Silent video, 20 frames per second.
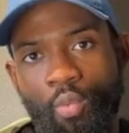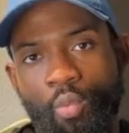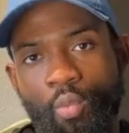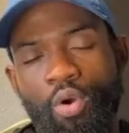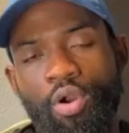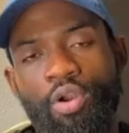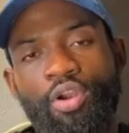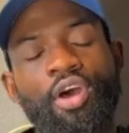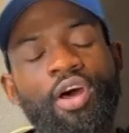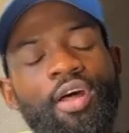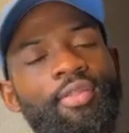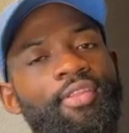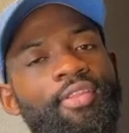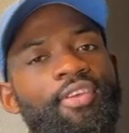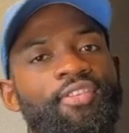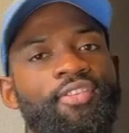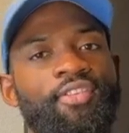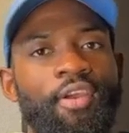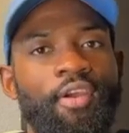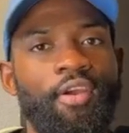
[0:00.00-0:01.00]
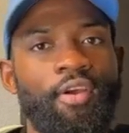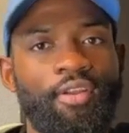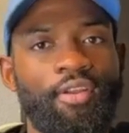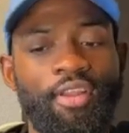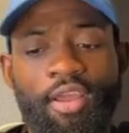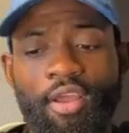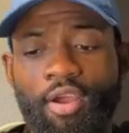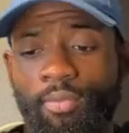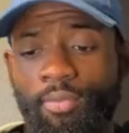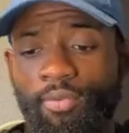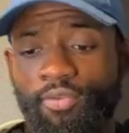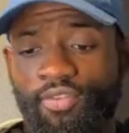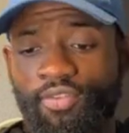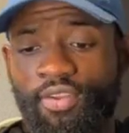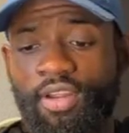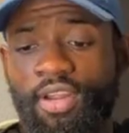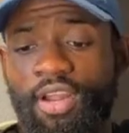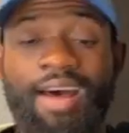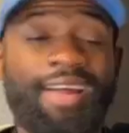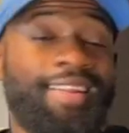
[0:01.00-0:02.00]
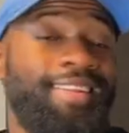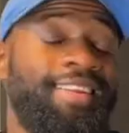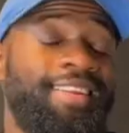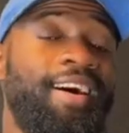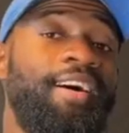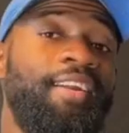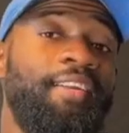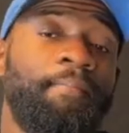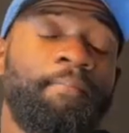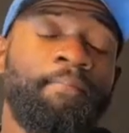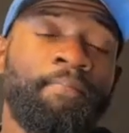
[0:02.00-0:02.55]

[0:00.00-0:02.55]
worked on this year, and they almost got done.